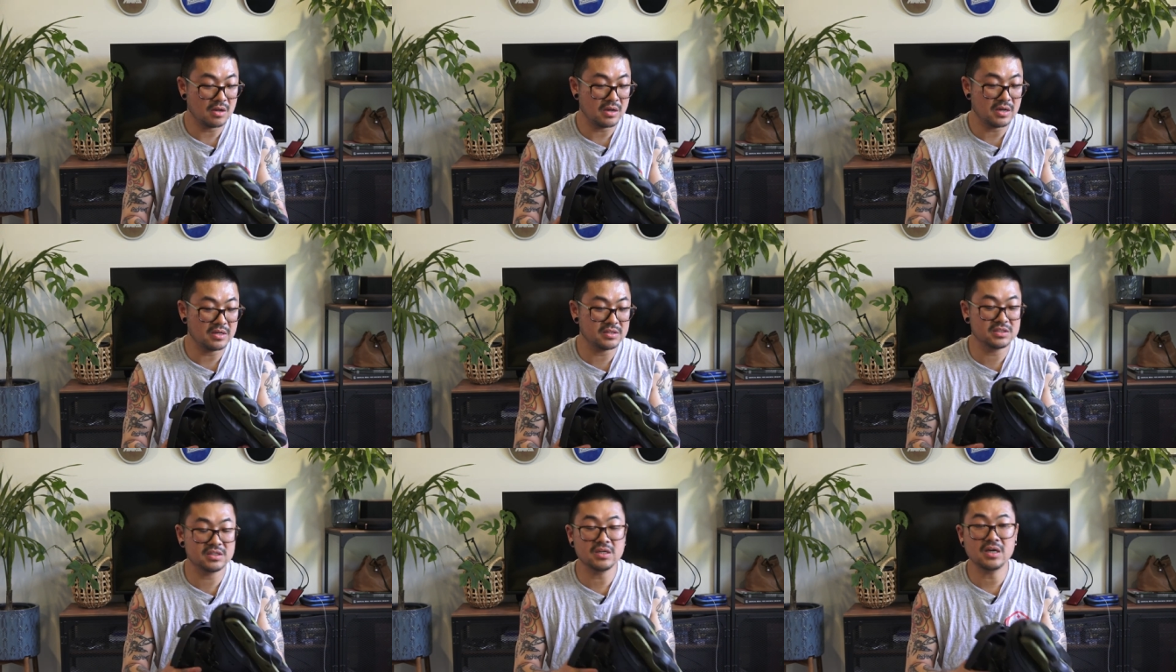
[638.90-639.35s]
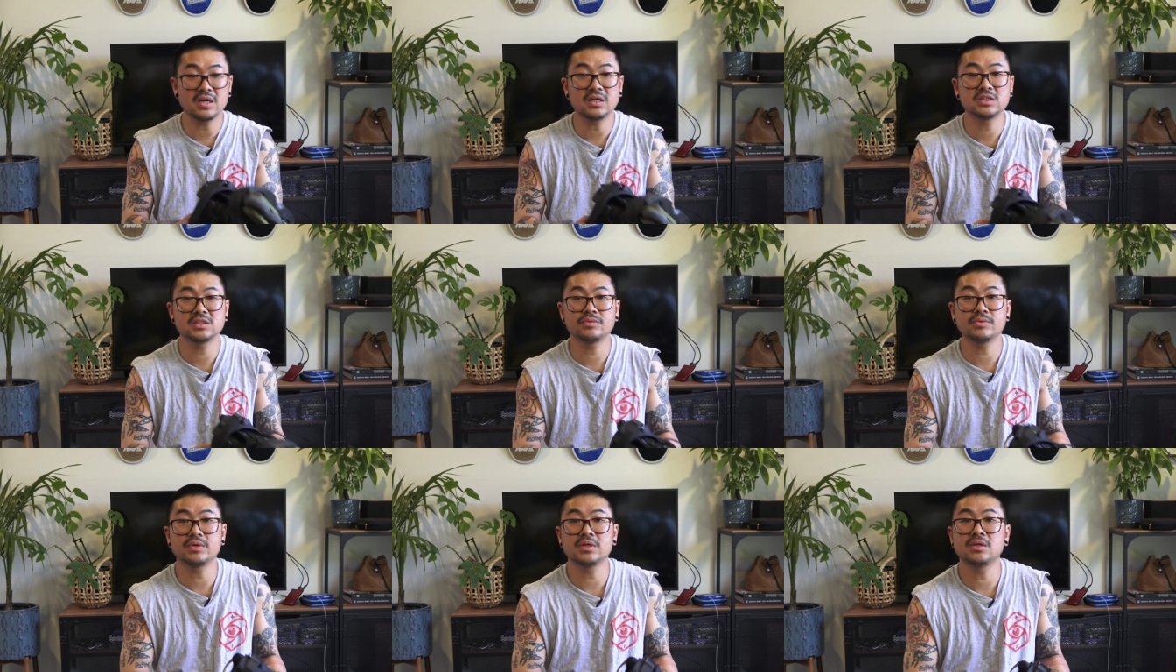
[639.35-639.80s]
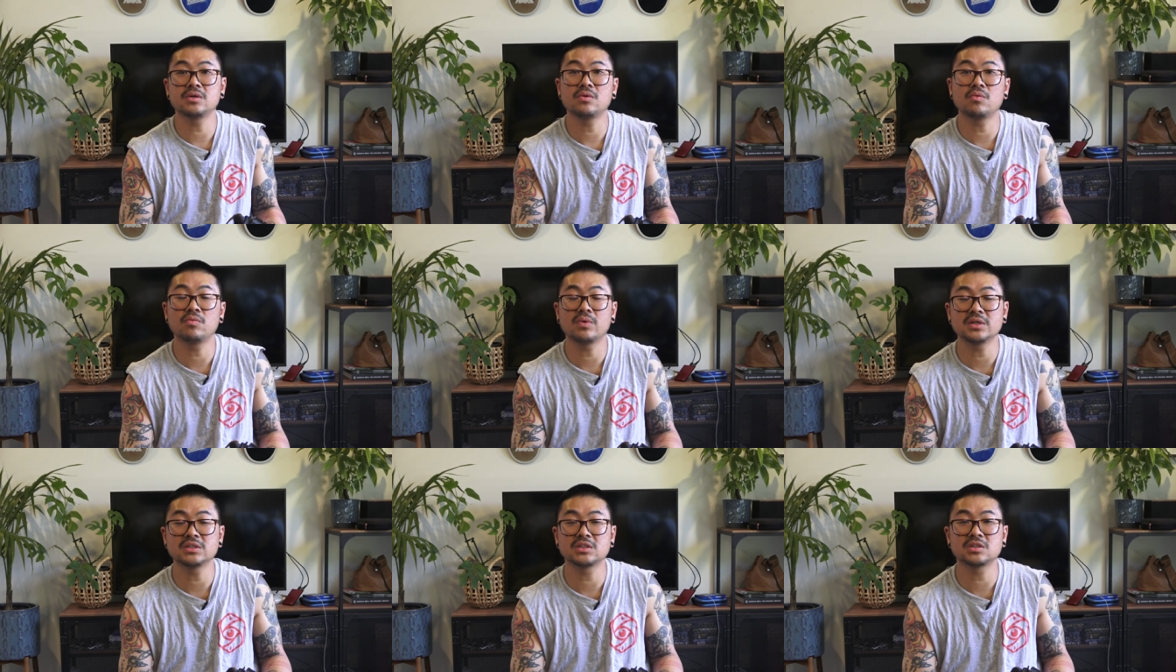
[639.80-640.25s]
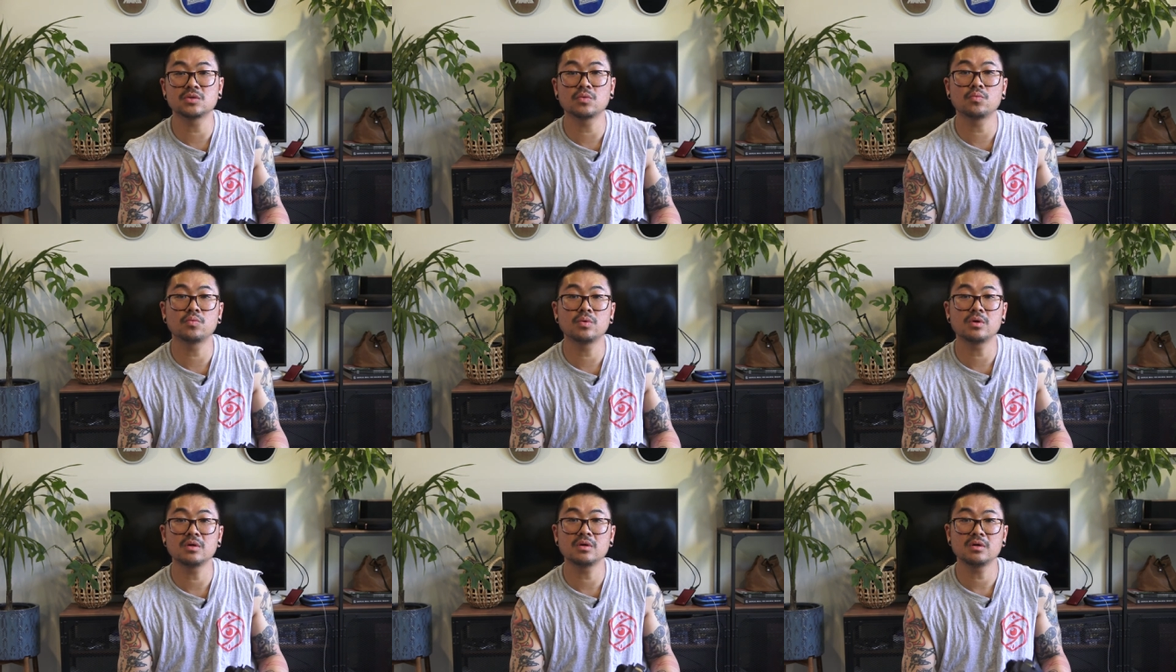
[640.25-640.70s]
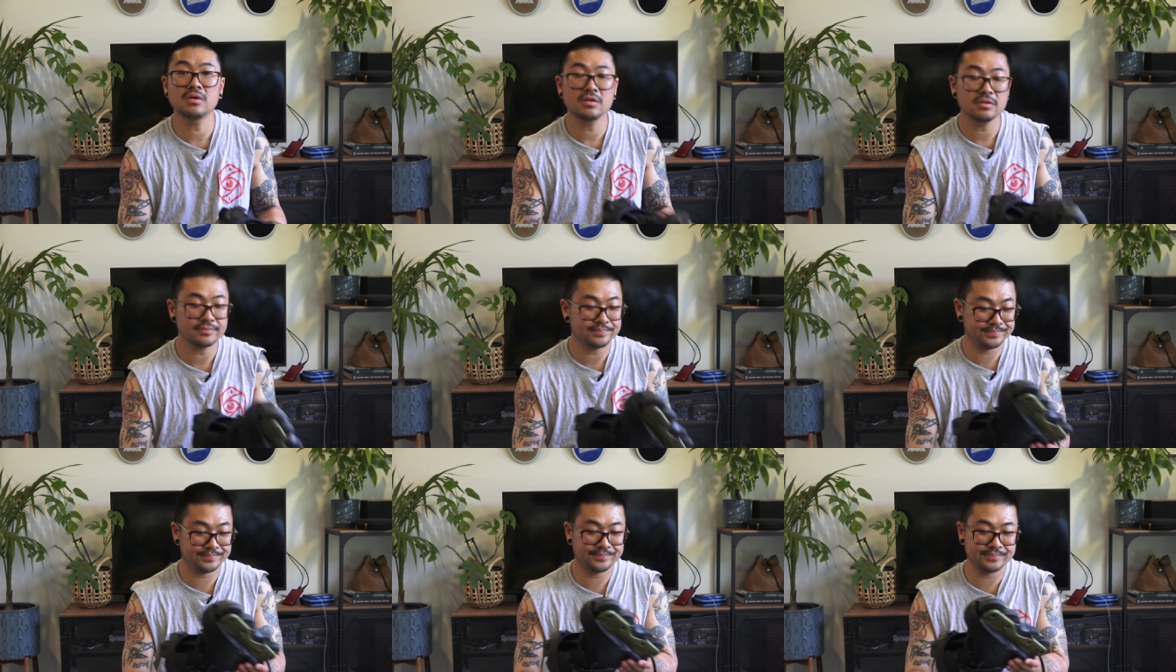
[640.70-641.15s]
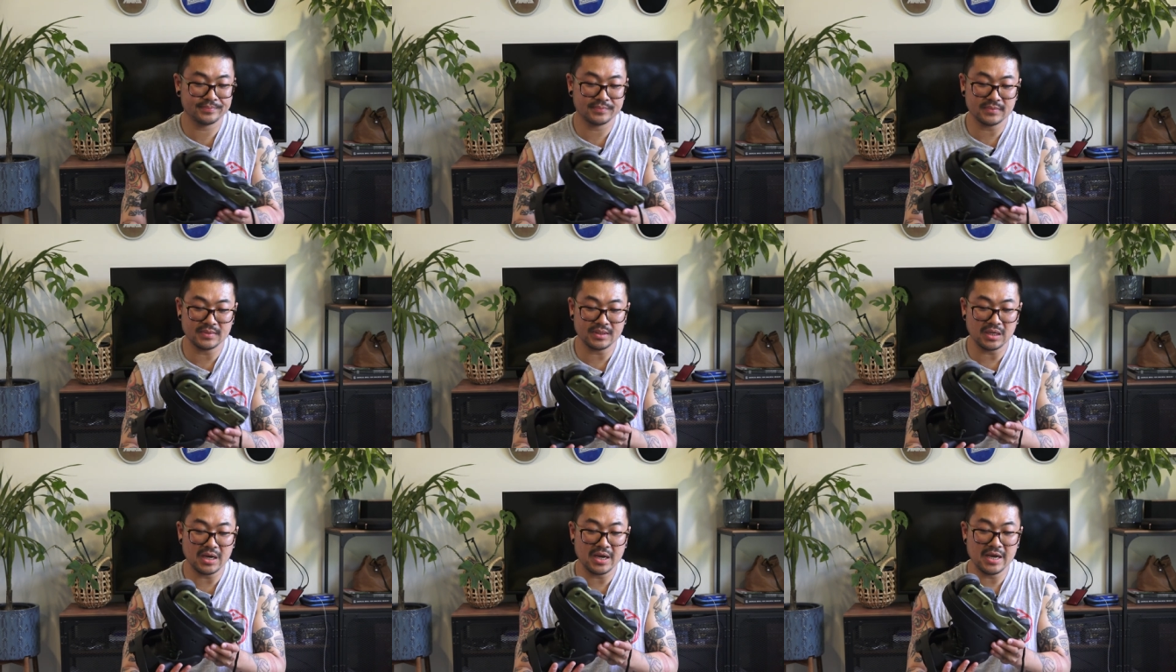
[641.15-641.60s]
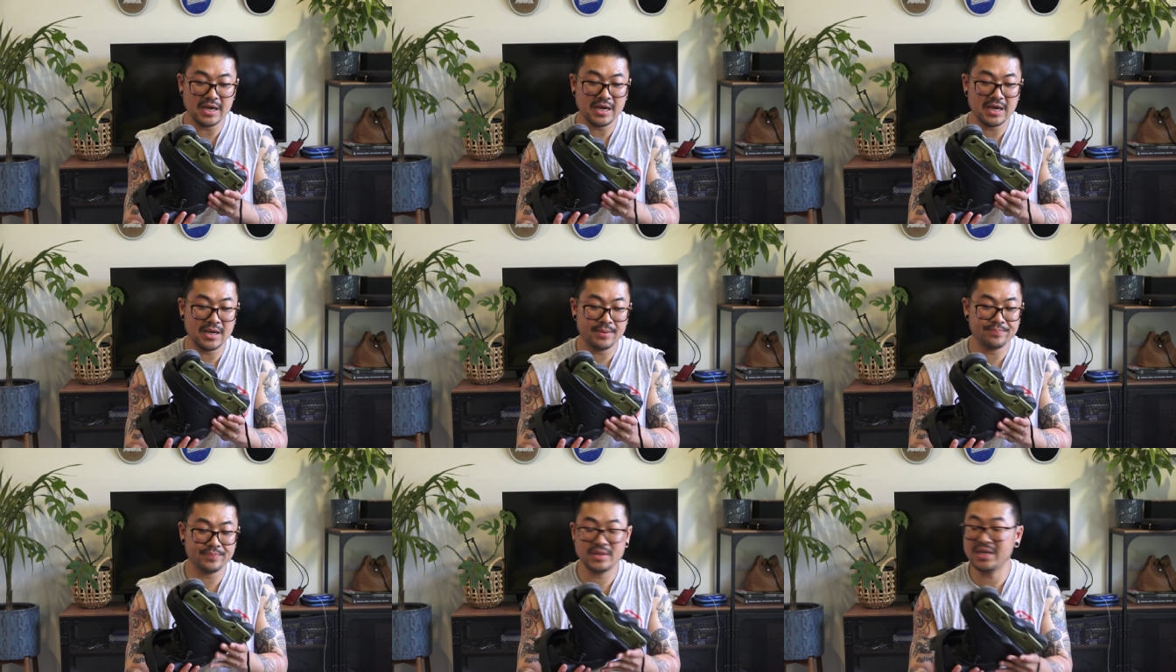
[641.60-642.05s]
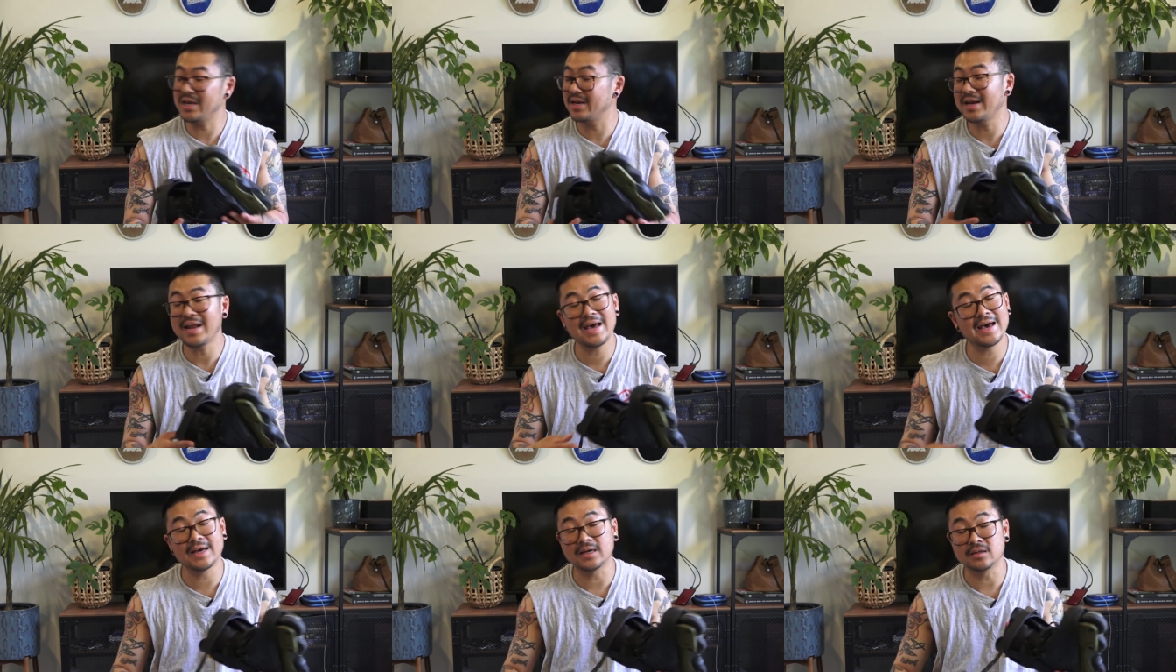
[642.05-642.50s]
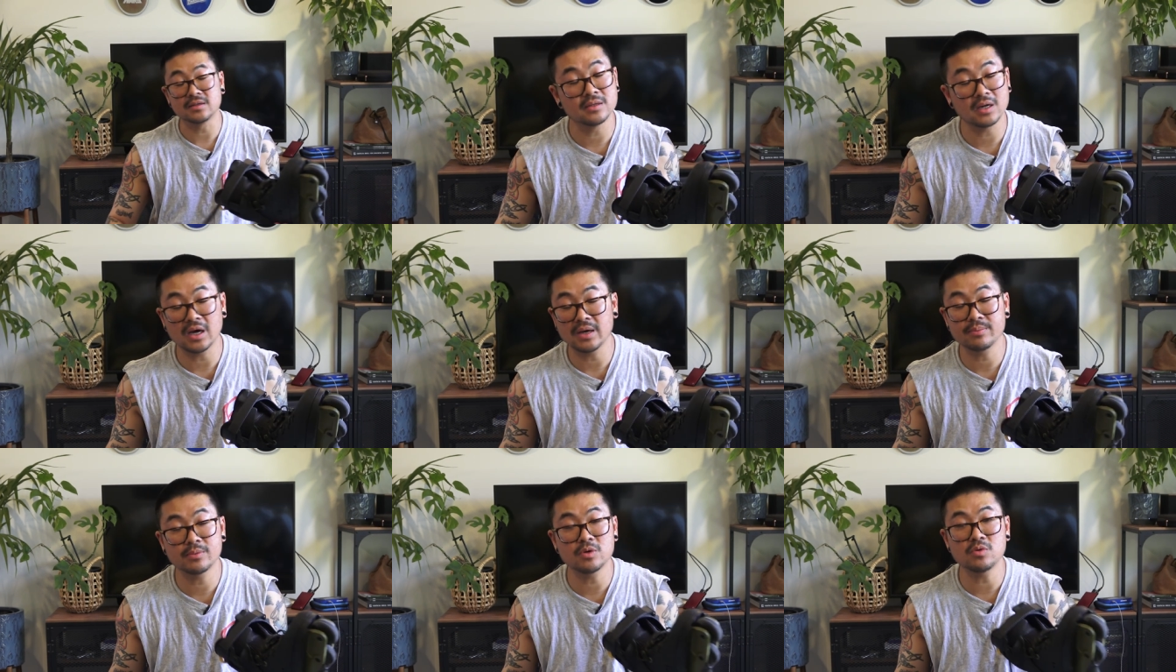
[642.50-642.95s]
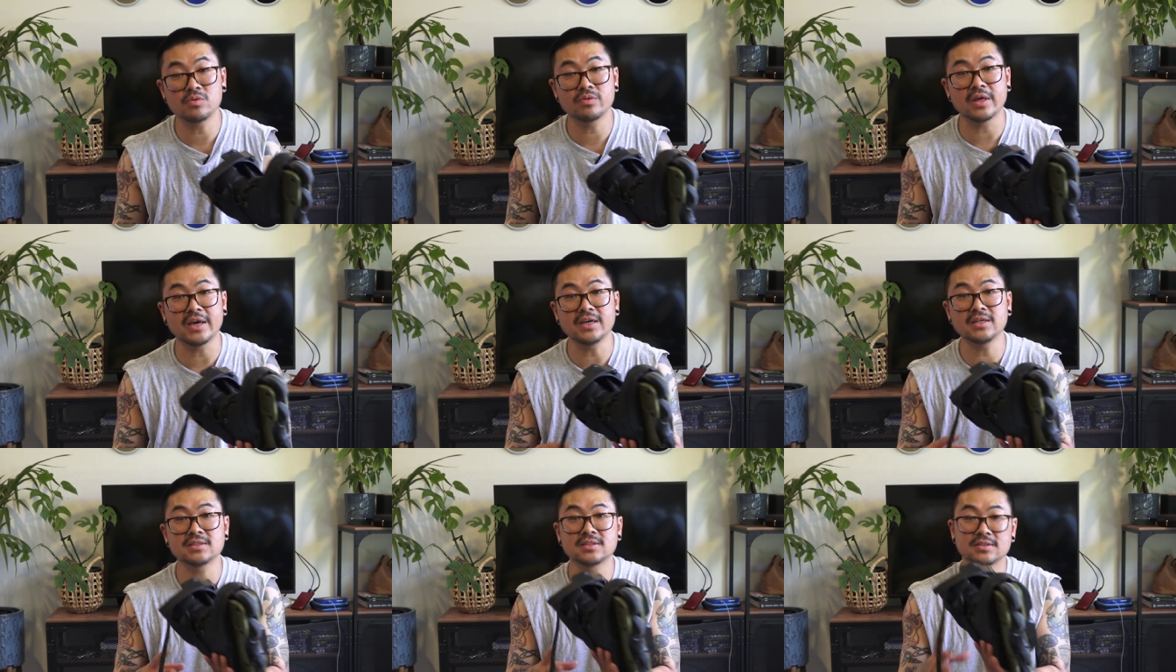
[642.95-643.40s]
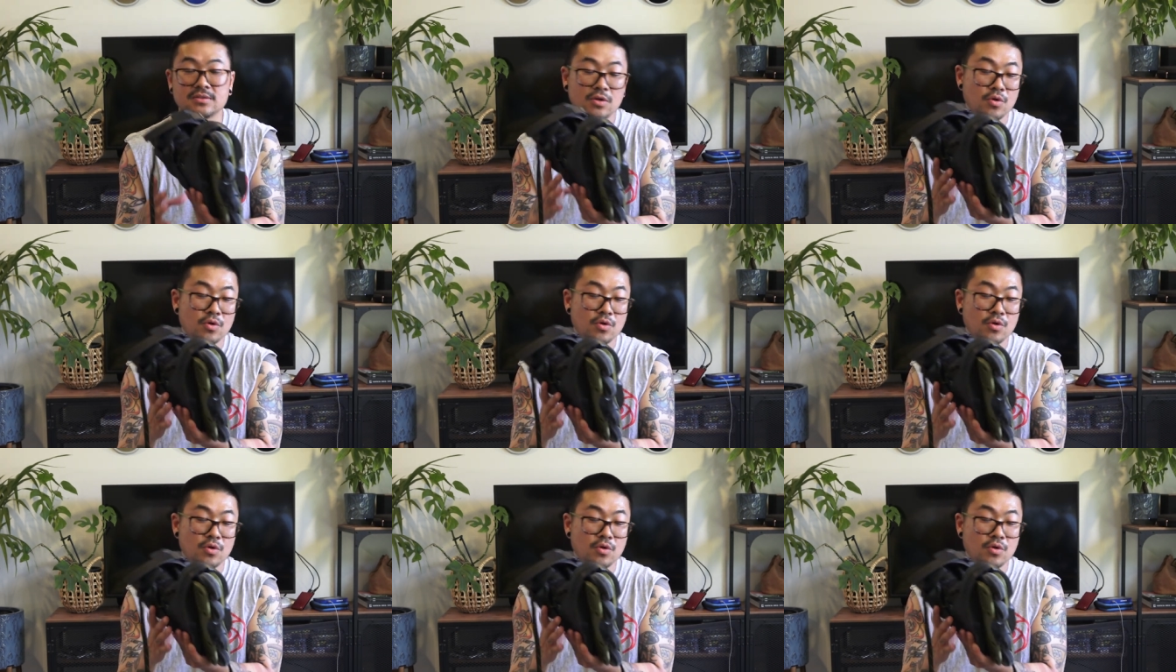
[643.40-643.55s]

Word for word: as young as we once were, um, yeah, nah, I'm cool, thanks.